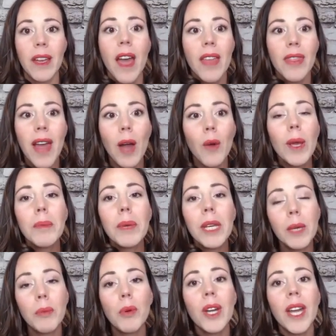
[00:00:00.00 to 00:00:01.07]
That way
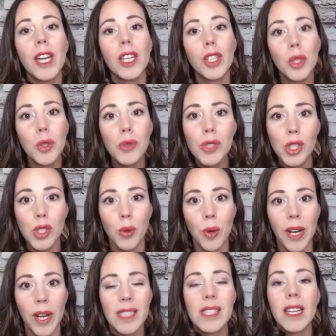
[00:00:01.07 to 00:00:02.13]
people get used to it.
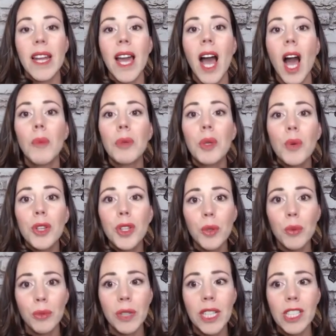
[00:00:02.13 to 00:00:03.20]
It's going to help you with your
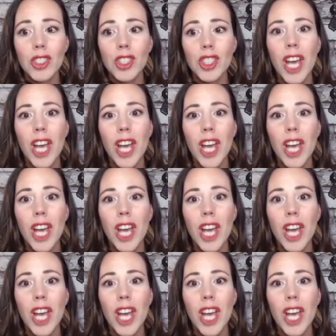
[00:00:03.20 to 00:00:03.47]
reach.